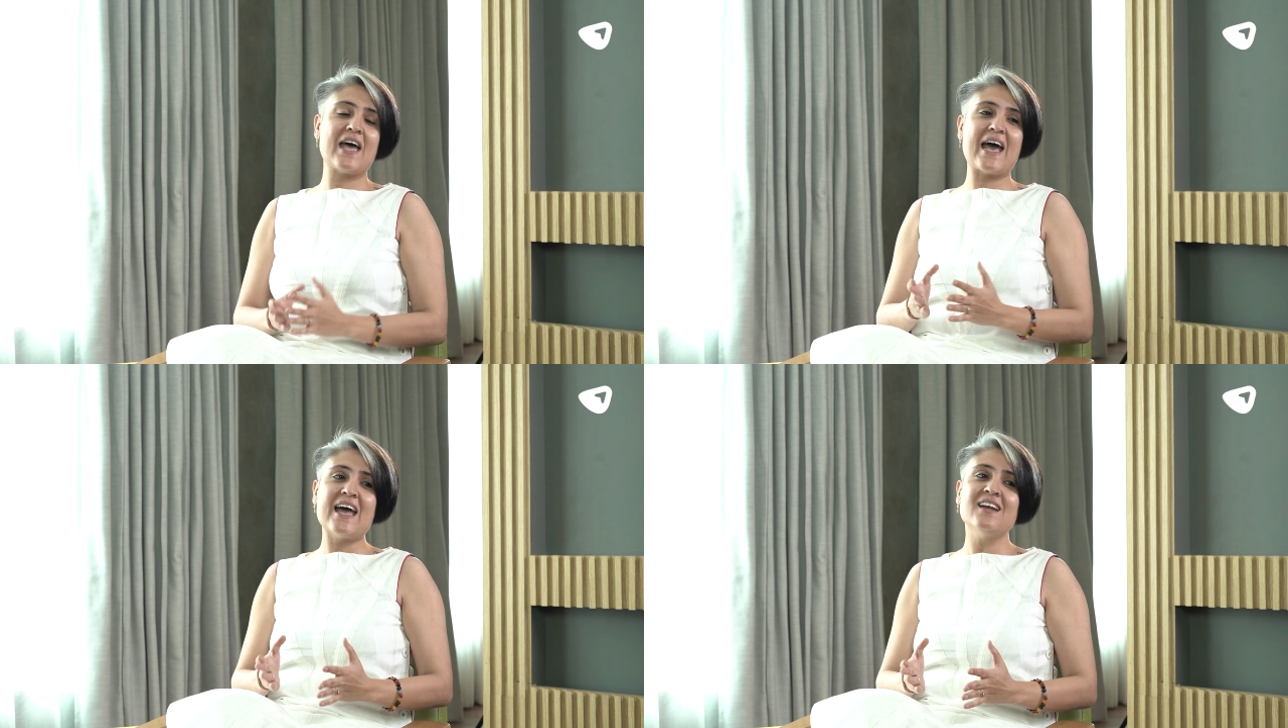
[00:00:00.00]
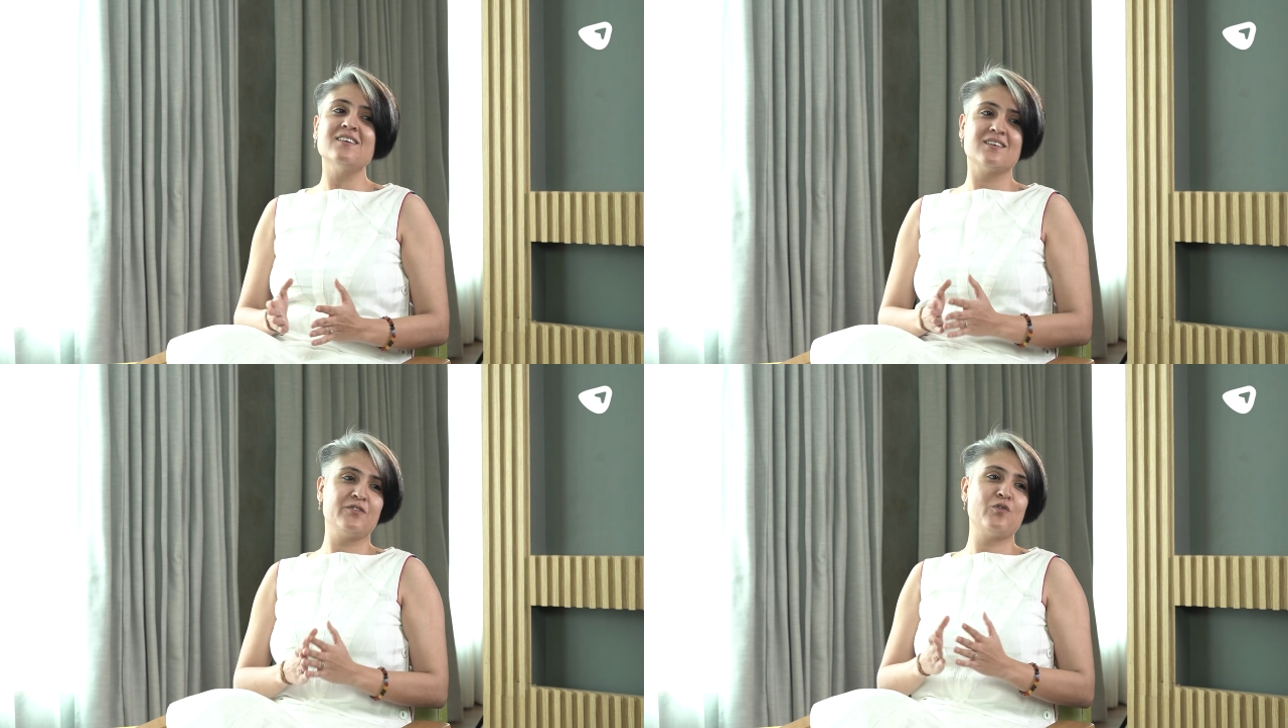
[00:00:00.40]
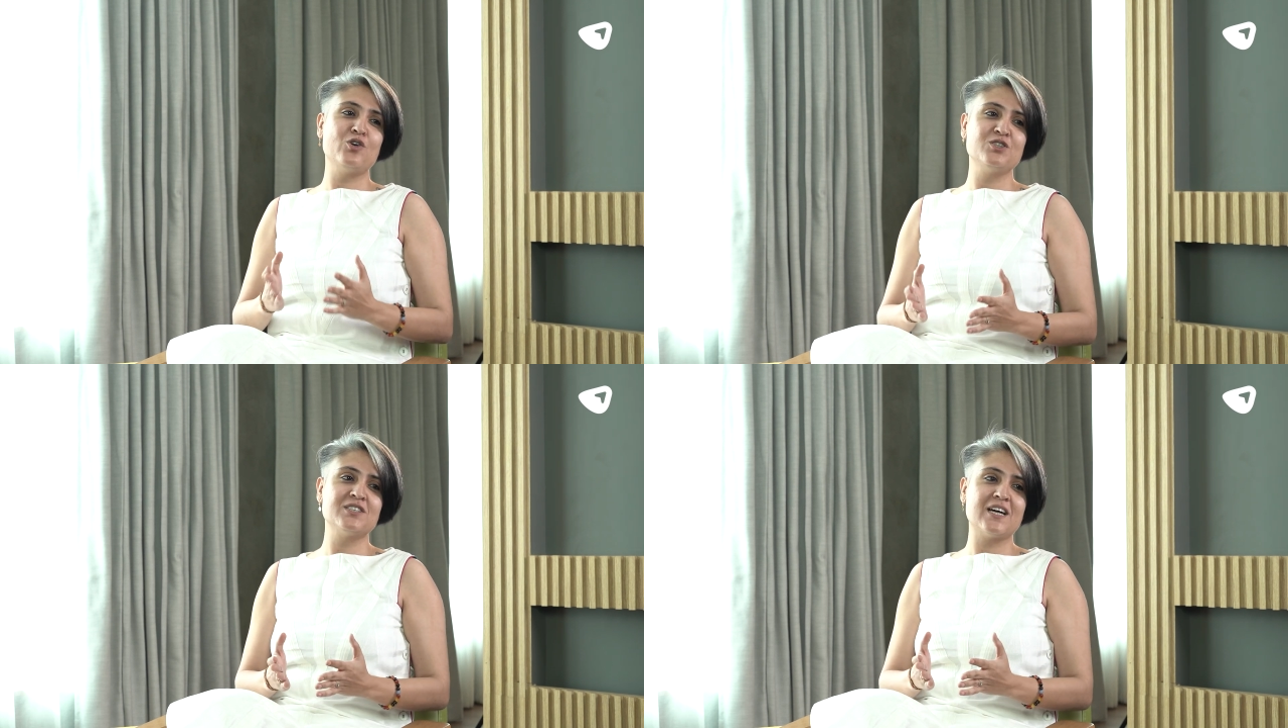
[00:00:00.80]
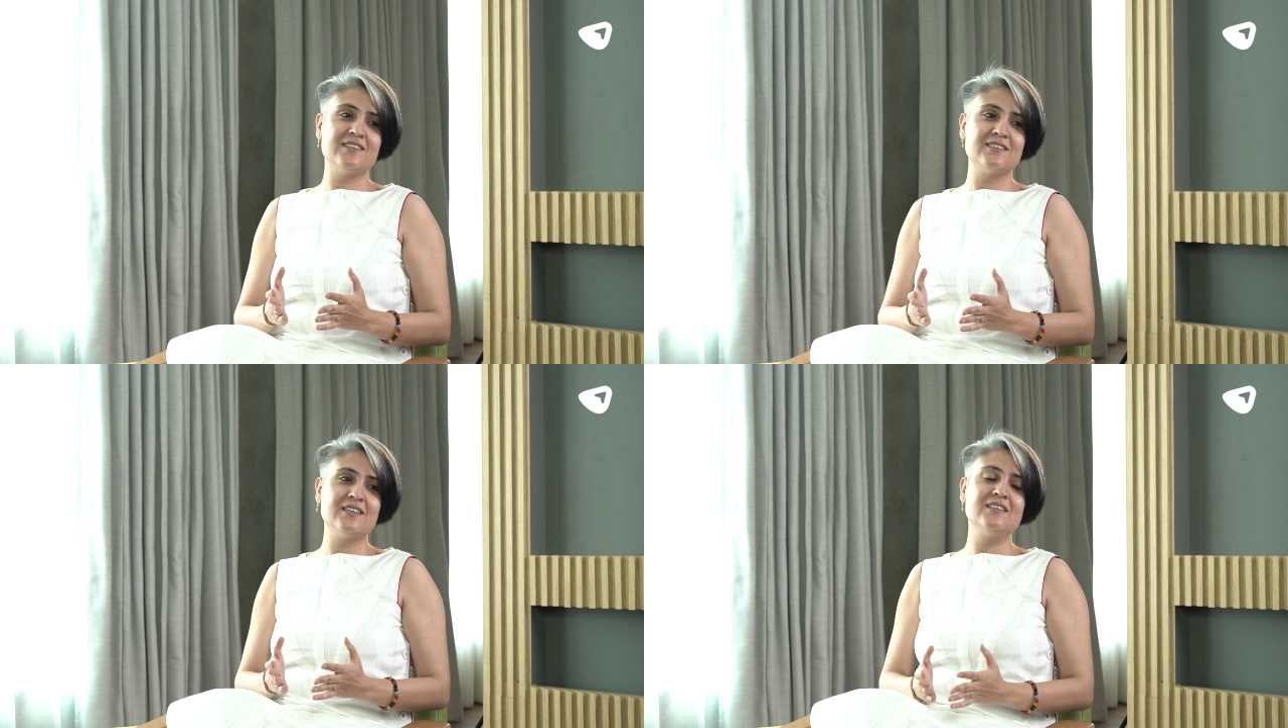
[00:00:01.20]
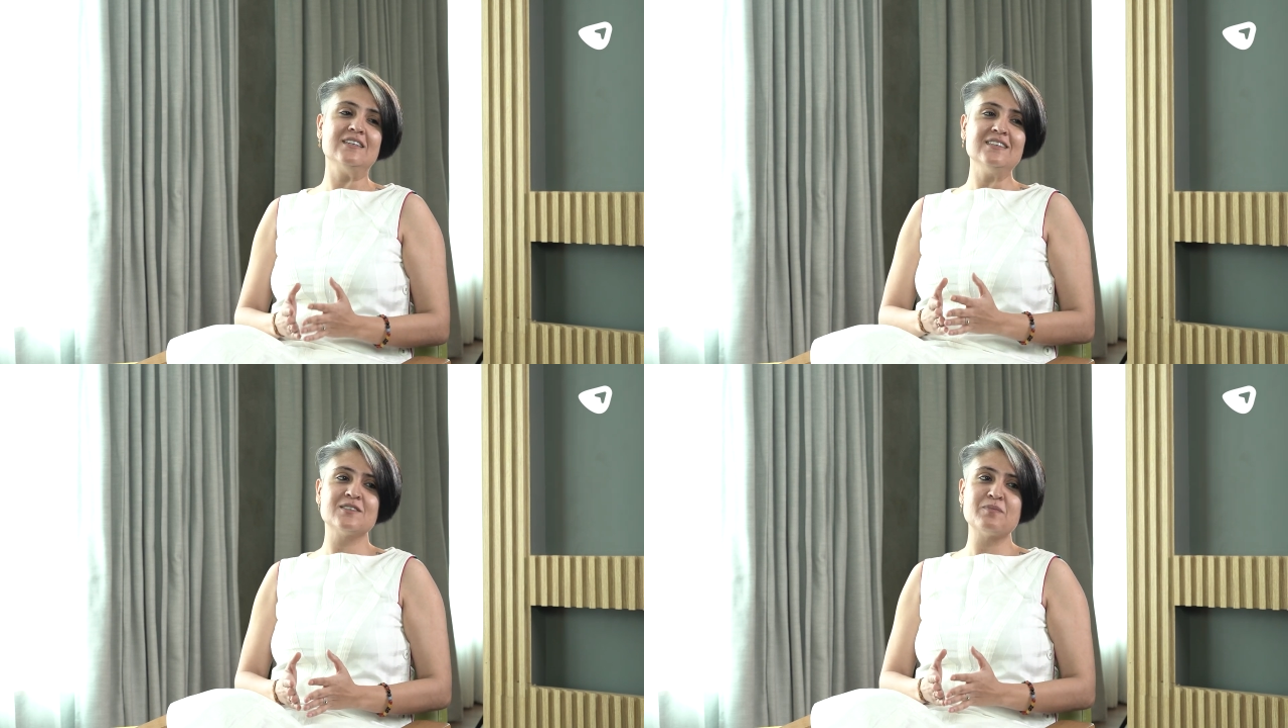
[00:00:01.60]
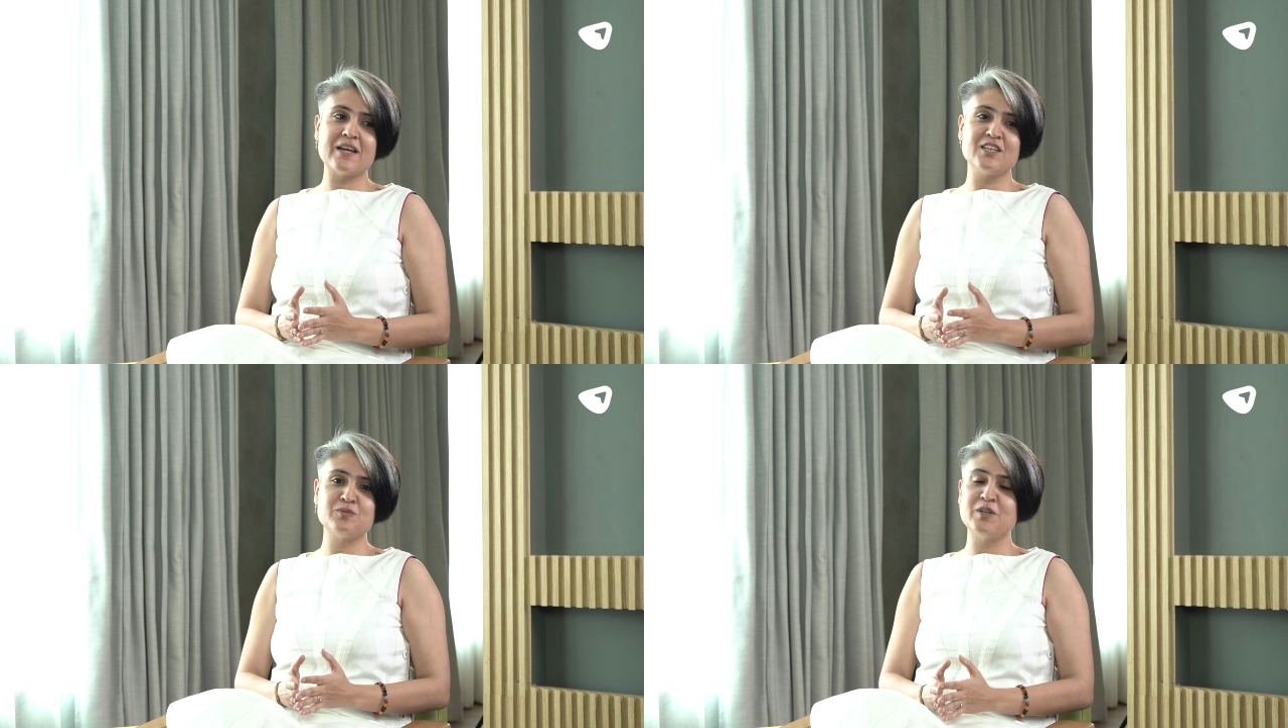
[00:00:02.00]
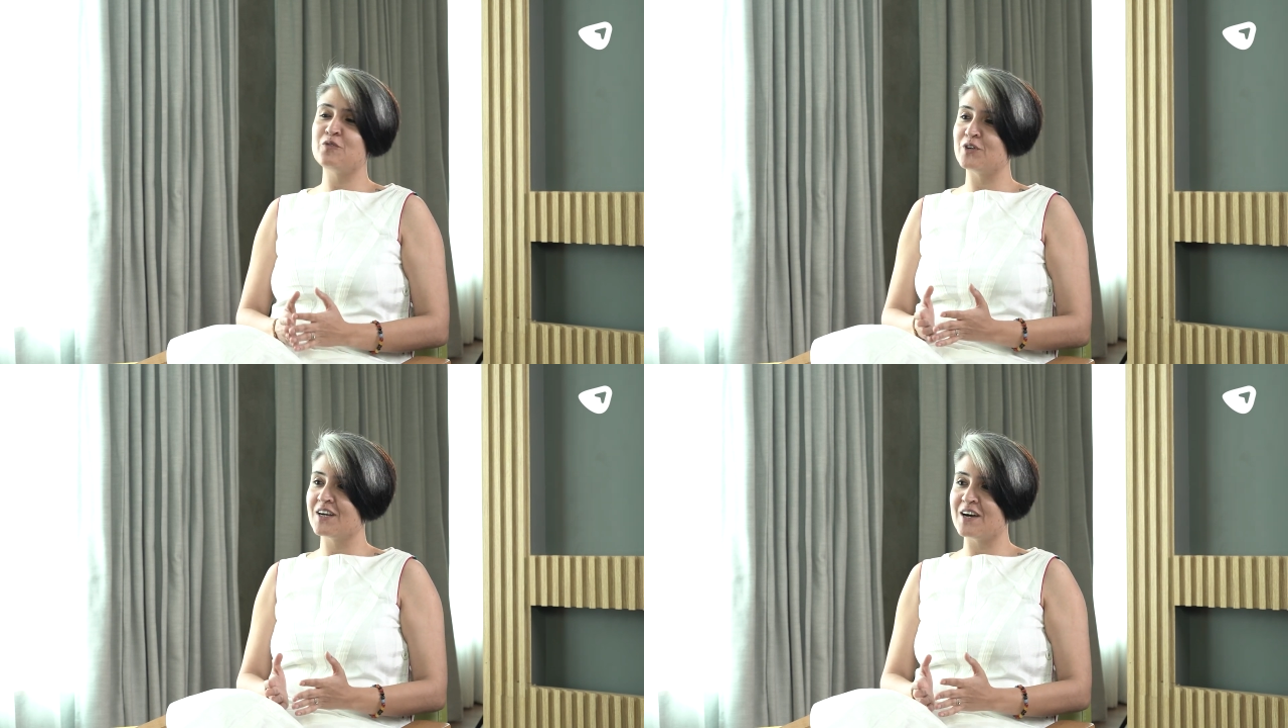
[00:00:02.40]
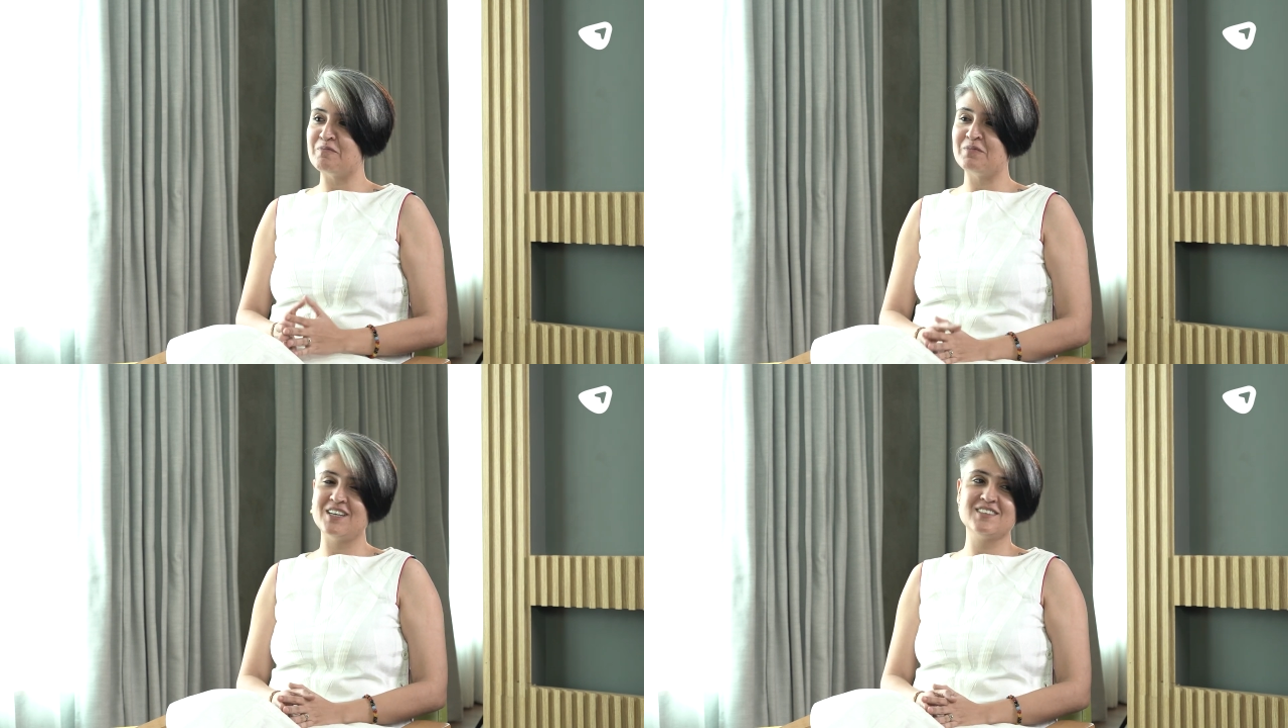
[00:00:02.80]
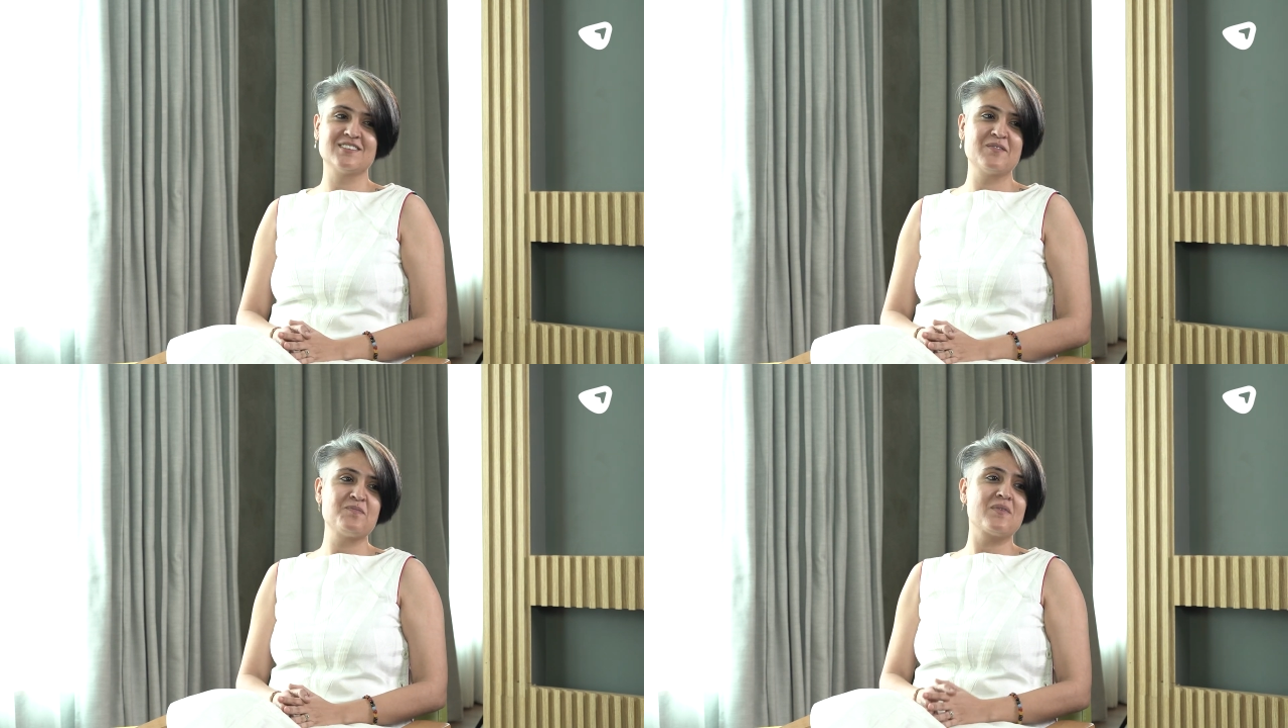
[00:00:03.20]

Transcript: and revolutionizing the risk management for the companies.